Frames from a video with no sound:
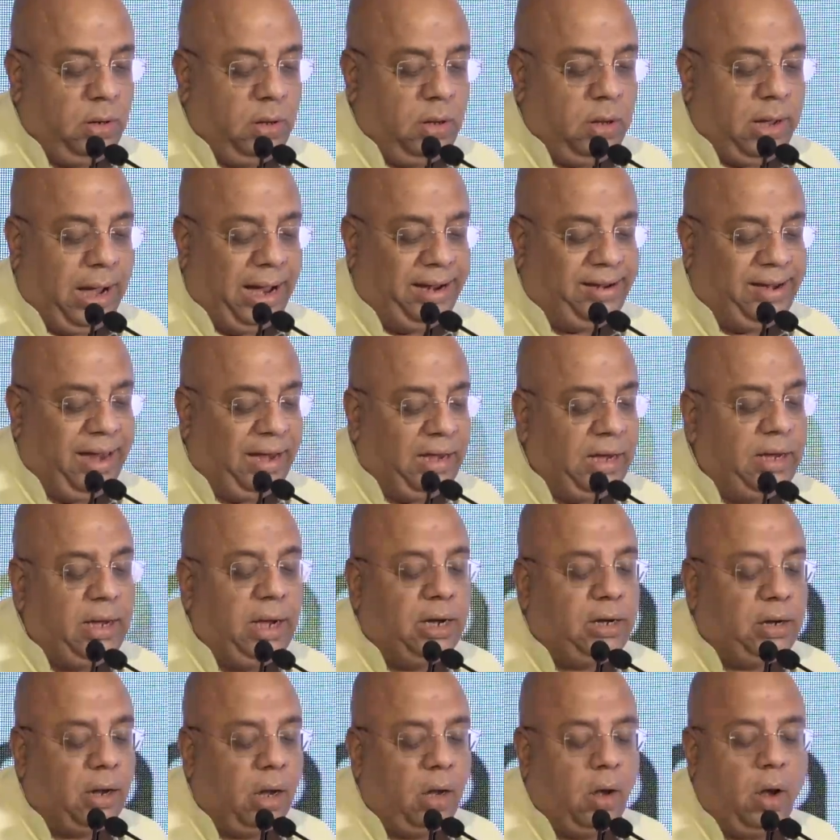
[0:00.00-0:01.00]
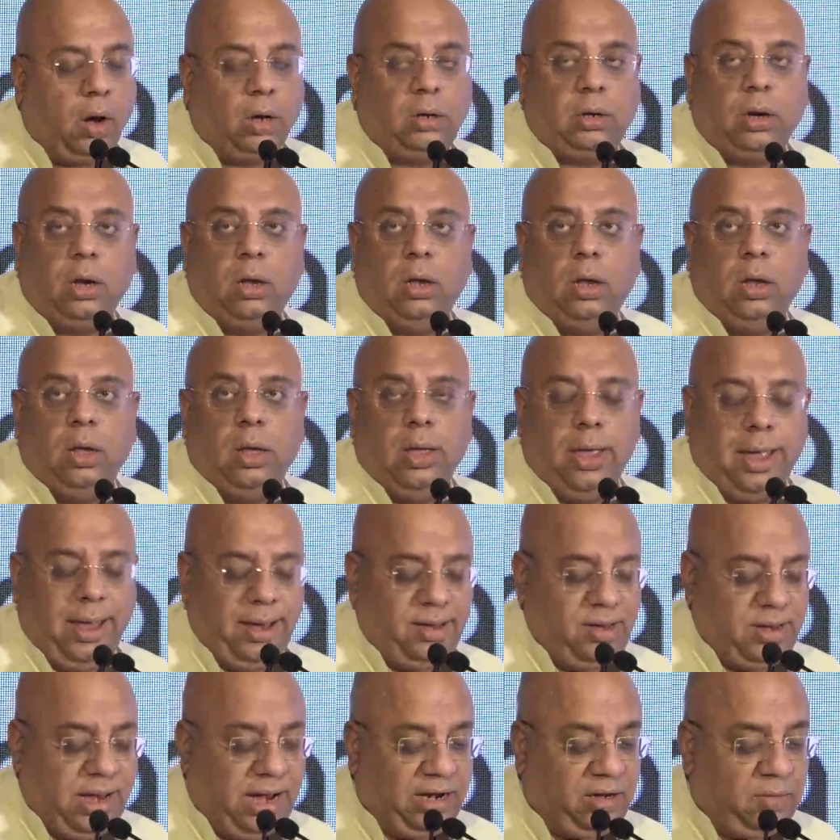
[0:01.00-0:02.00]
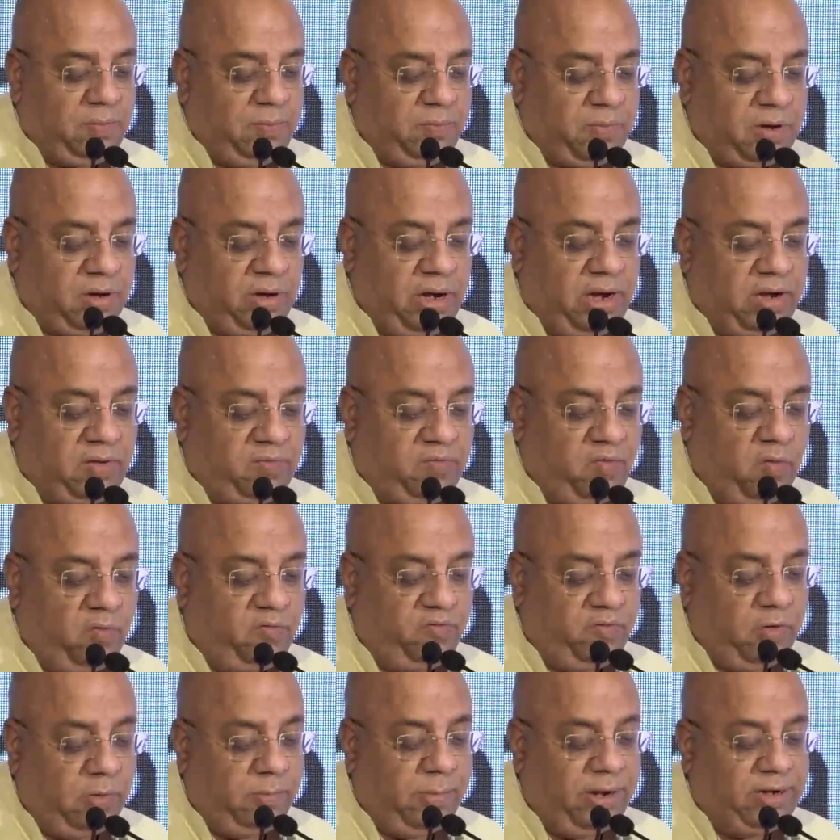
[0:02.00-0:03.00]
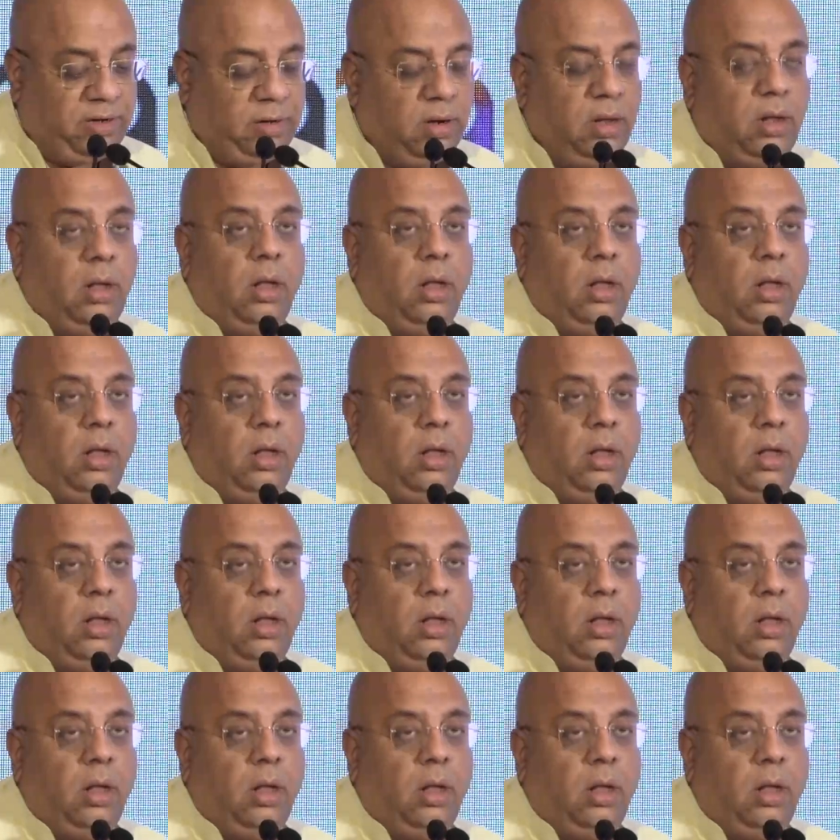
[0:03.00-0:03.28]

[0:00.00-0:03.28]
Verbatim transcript: I delegate a lot and that creates fulfillment.